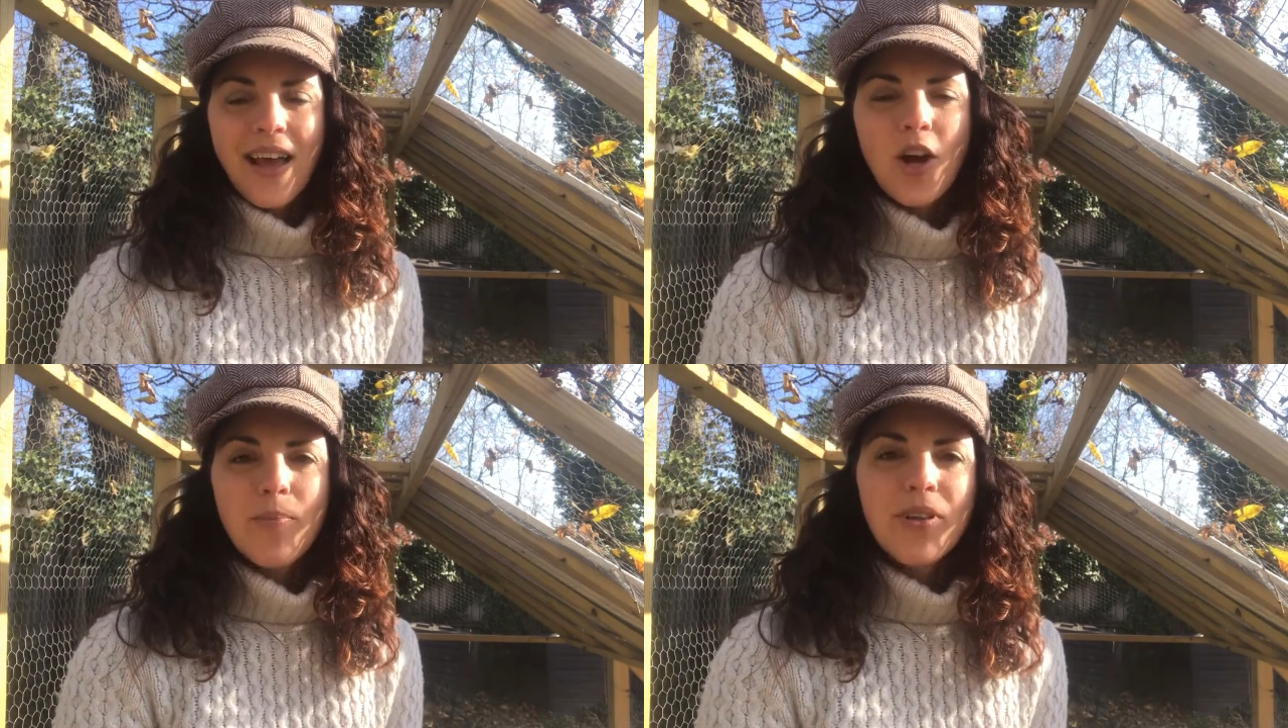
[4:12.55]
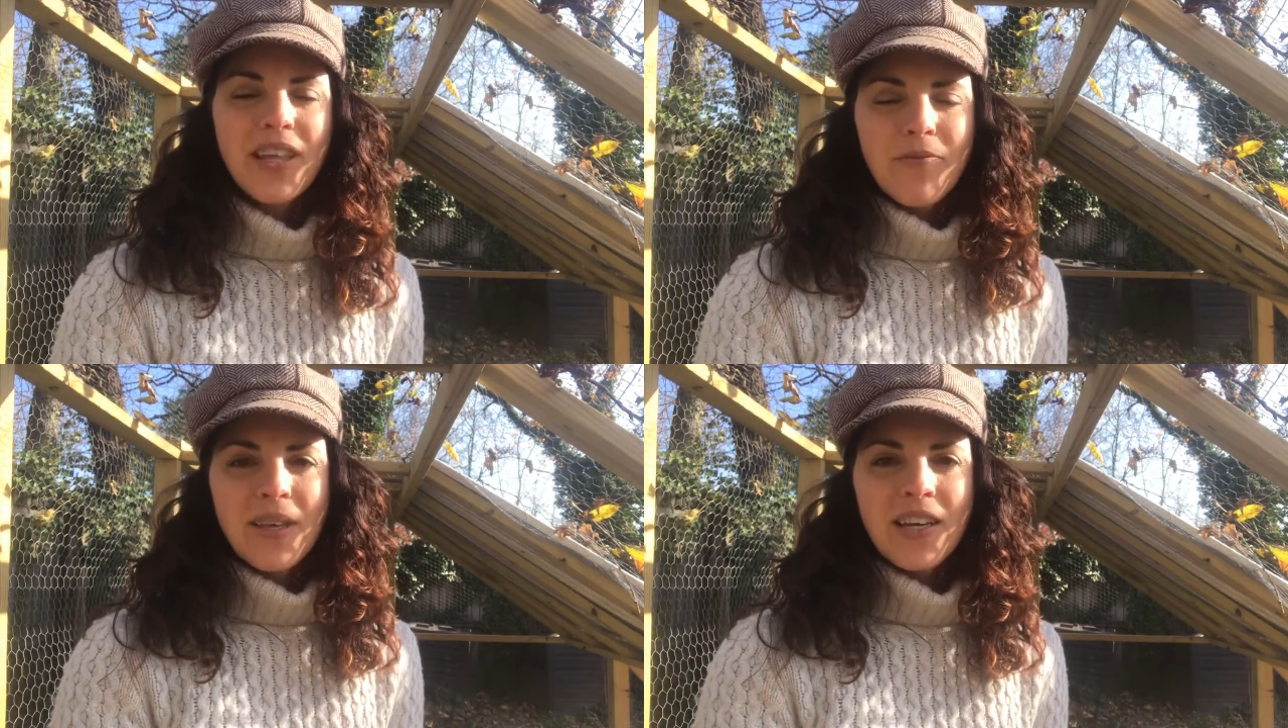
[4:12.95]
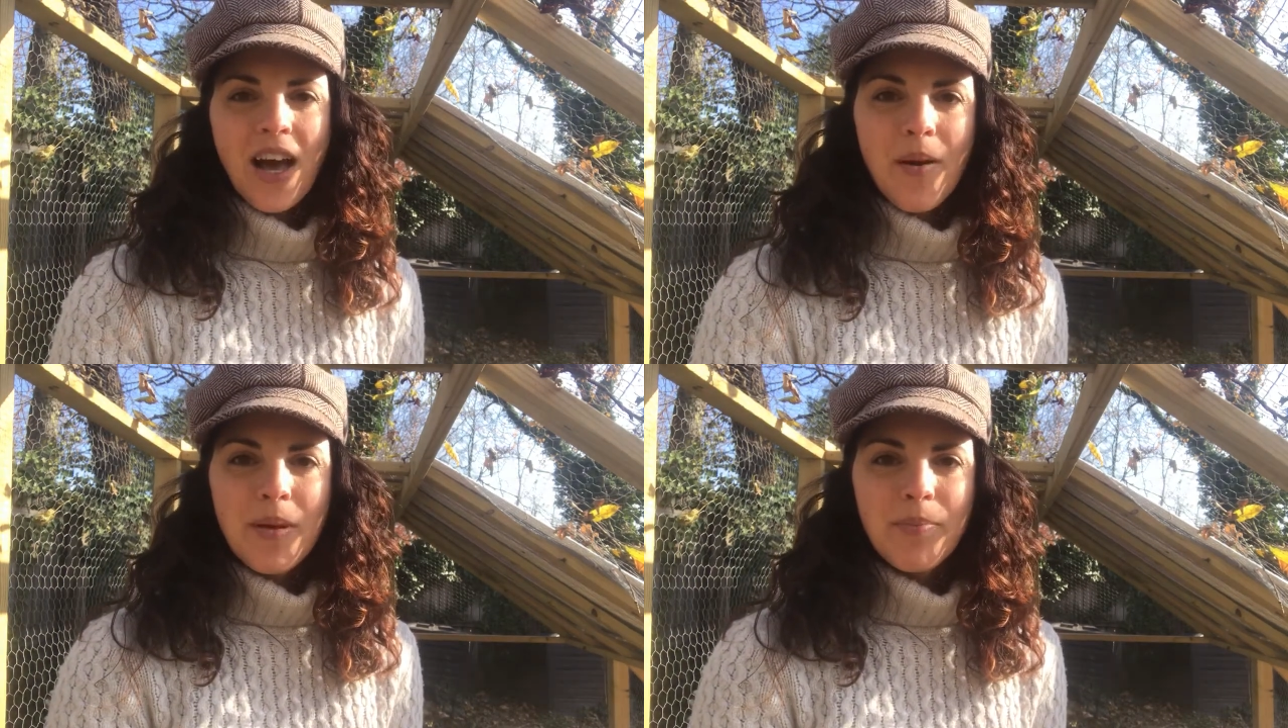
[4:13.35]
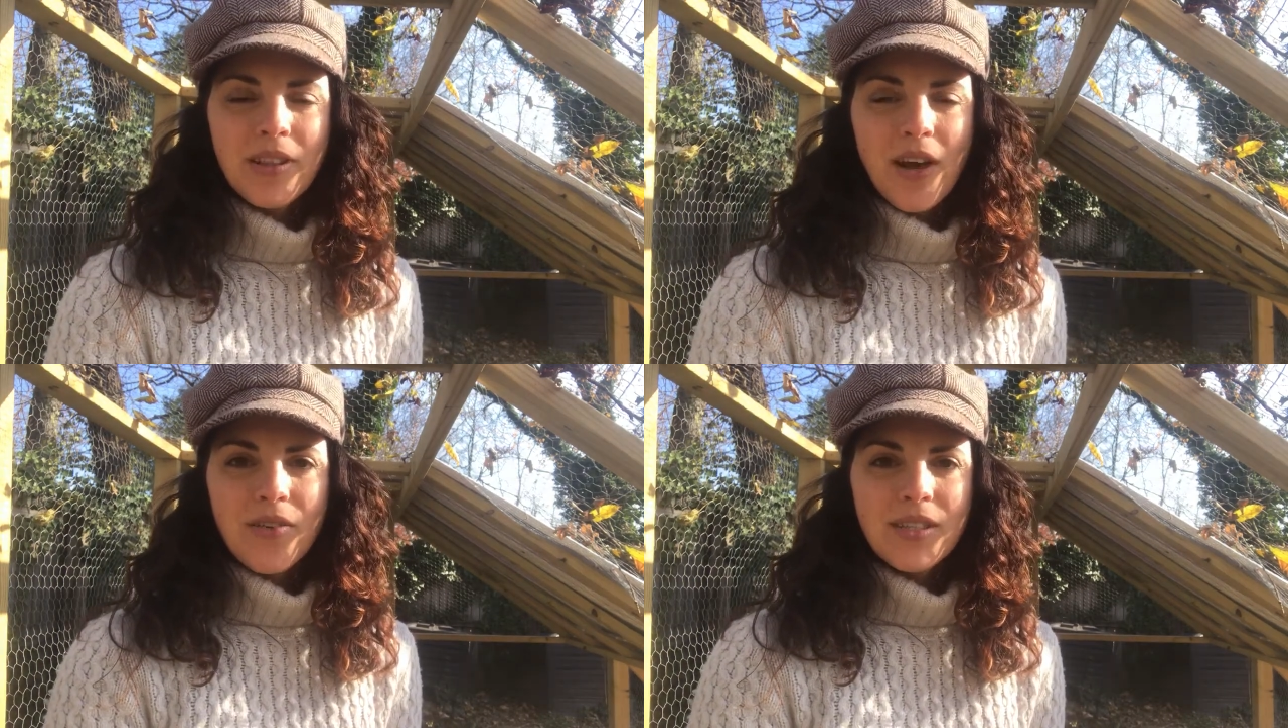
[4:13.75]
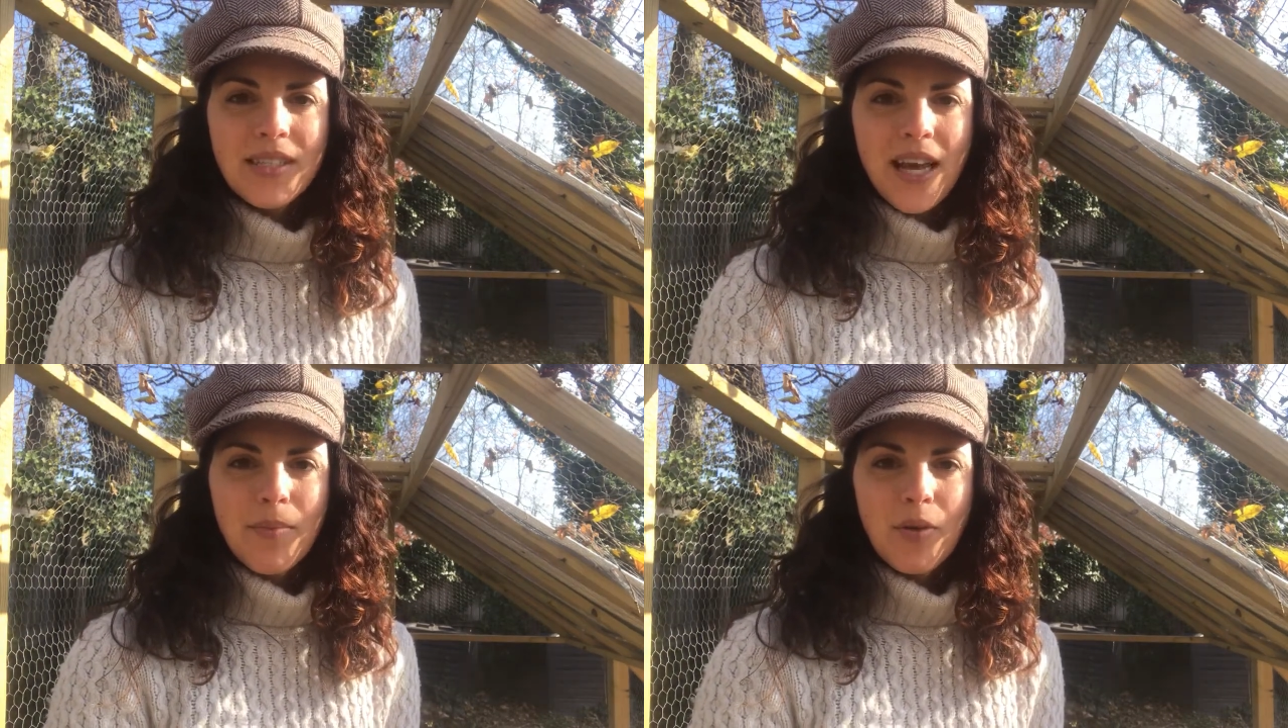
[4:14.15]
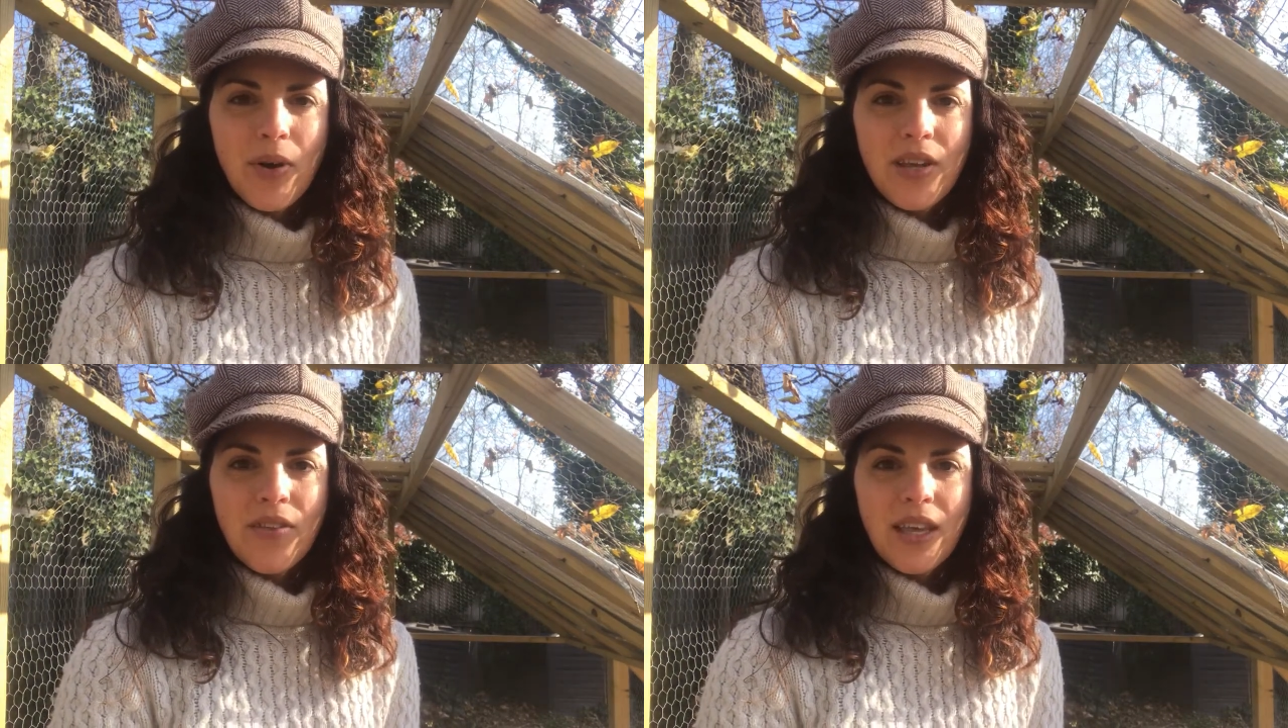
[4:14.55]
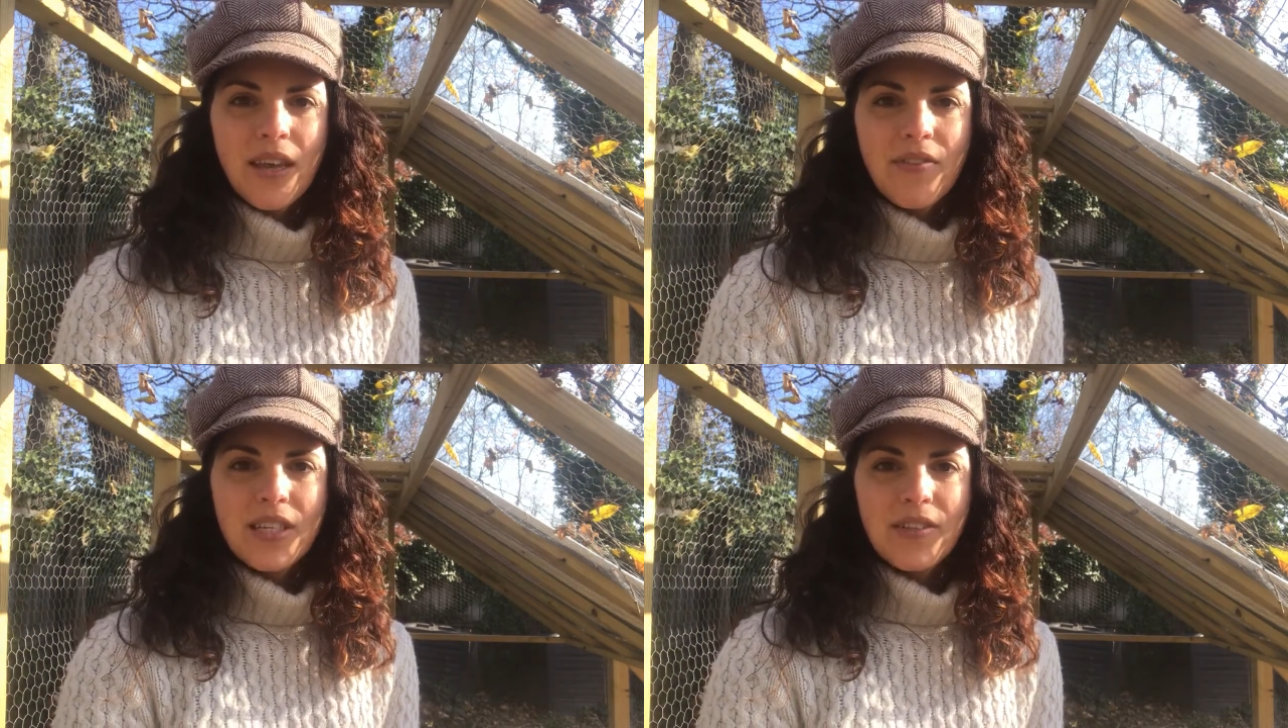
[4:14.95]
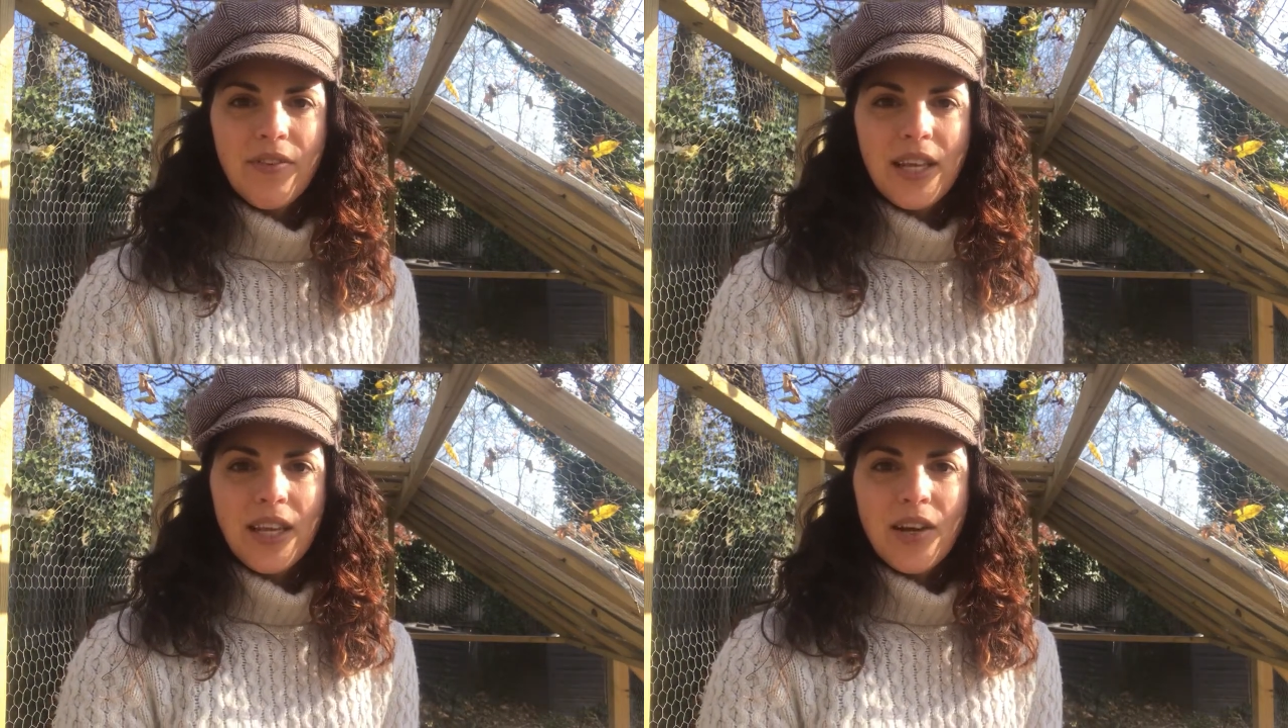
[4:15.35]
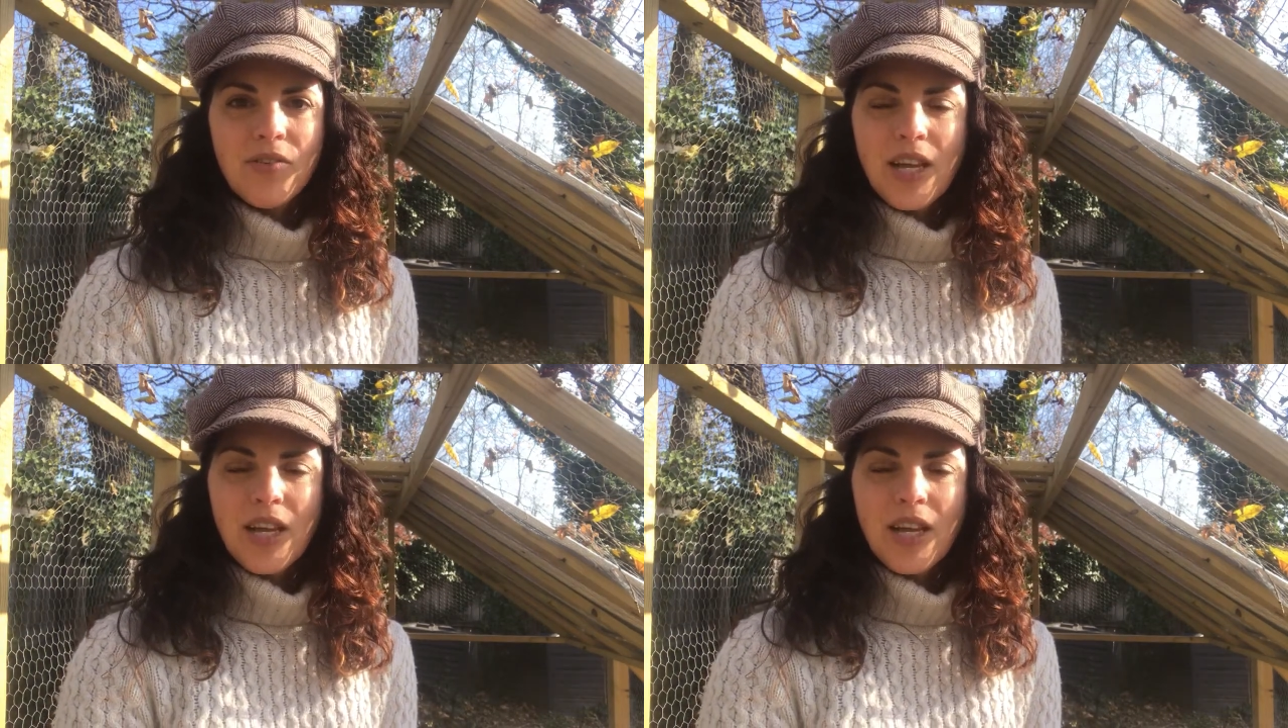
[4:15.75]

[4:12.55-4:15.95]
I hope you leave me a comment below to tell me what you think of this video.